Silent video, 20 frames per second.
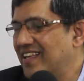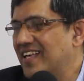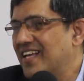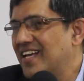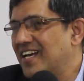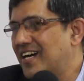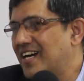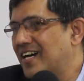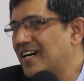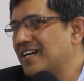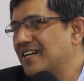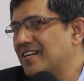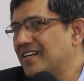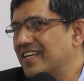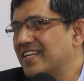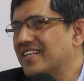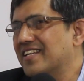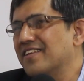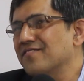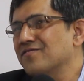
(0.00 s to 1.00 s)
Yes.
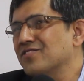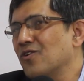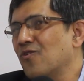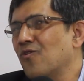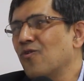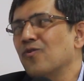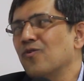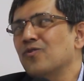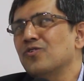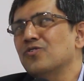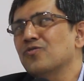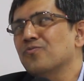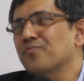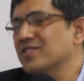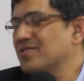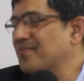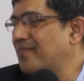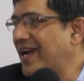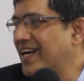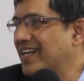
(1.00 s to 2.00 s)
It gives a whole new
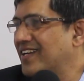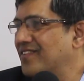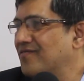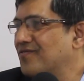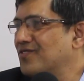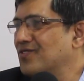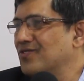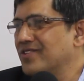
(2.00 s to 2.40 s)
perspective